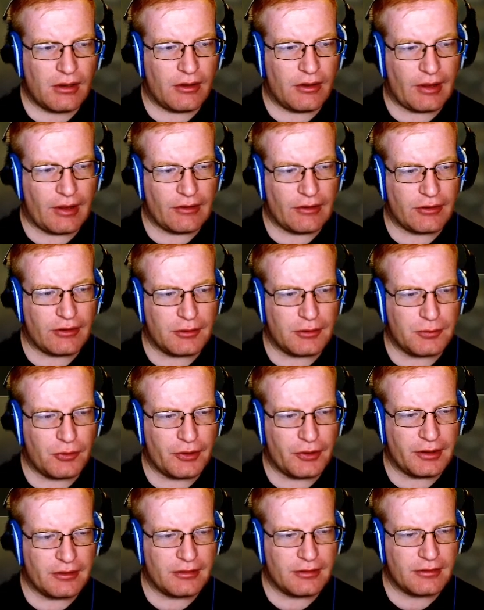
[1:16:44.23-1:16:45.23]
That's a good
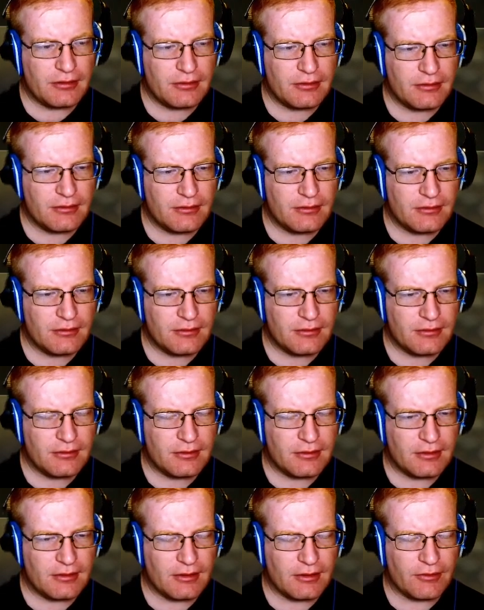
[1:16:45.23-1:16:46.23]
point.
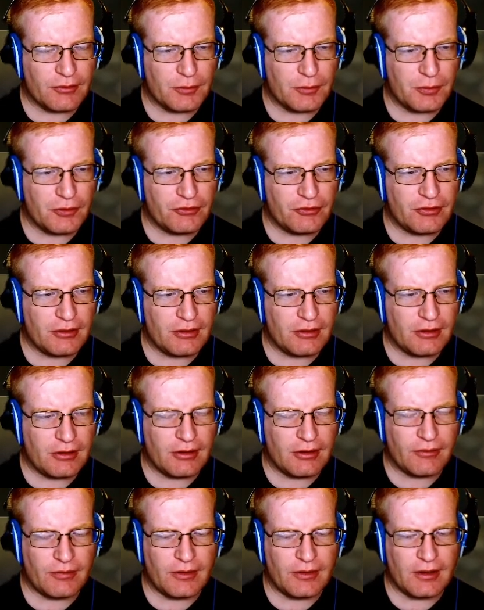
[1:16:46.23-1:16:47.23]
If they're pushing...
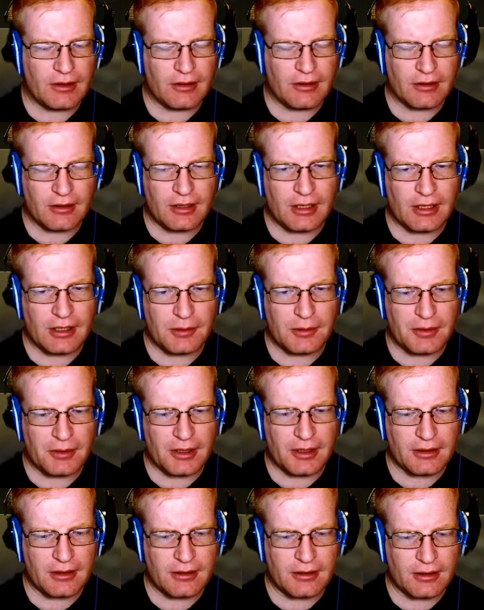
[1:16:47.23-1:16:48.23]
it could end up
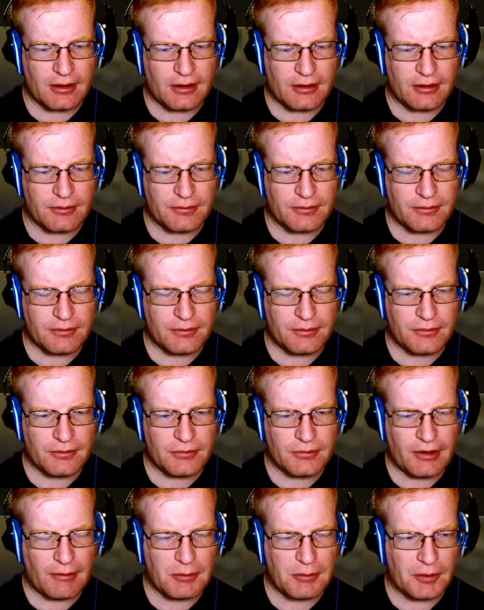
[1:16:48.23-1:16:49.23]
like
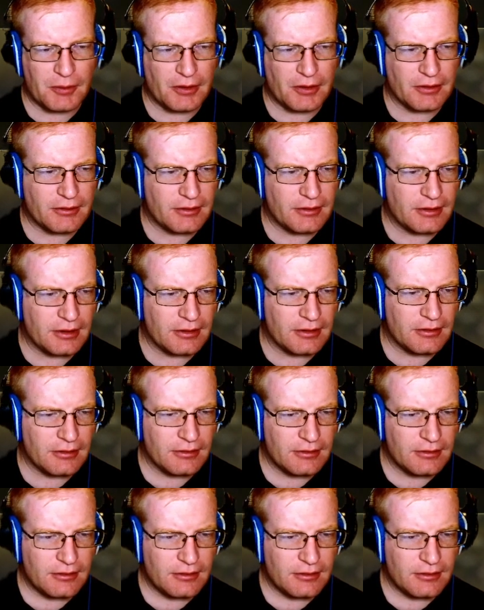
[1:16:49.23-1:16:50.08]
Cyberpunk did.